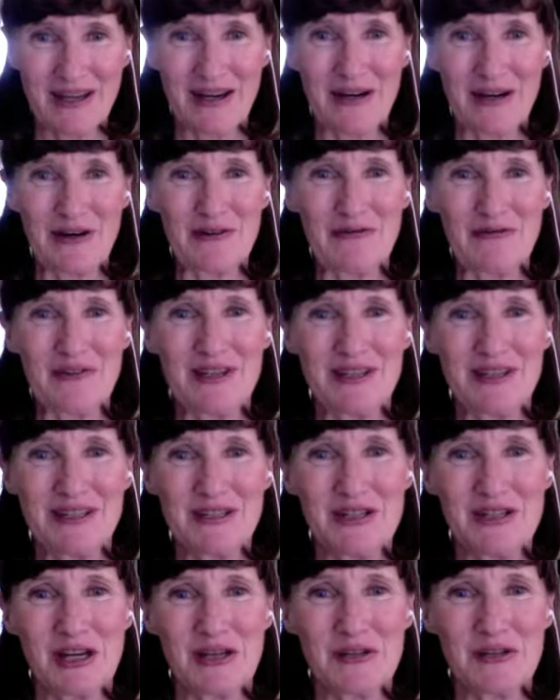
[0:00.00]
of the
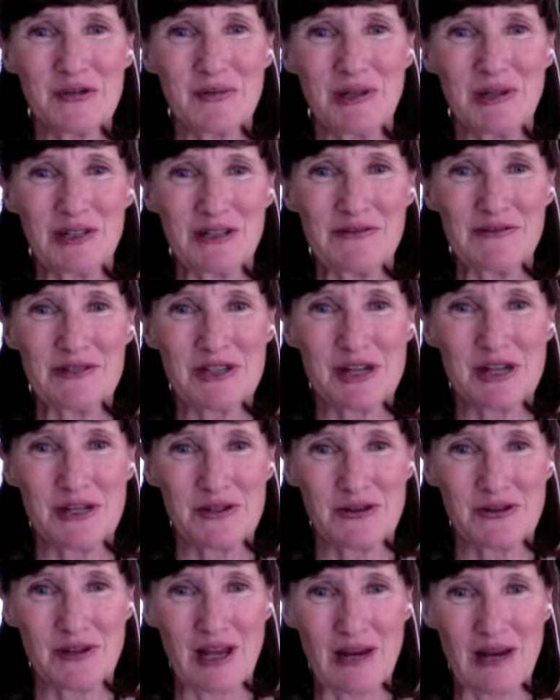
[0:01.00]
Change Your Beliefs,
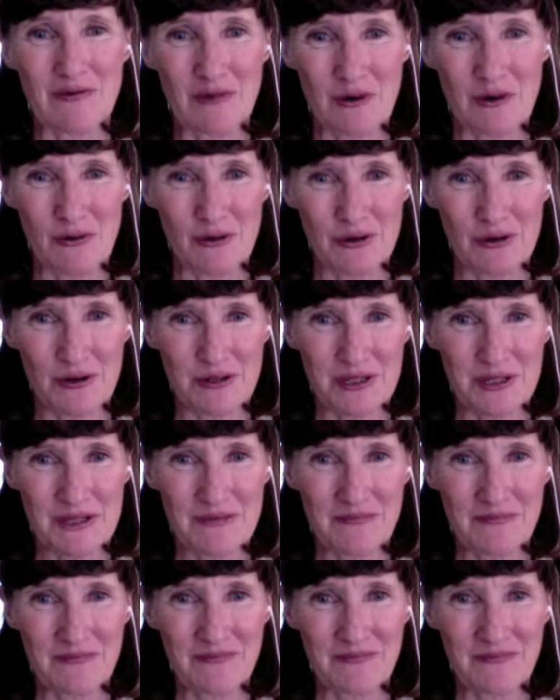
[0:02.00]
Change Your Life course.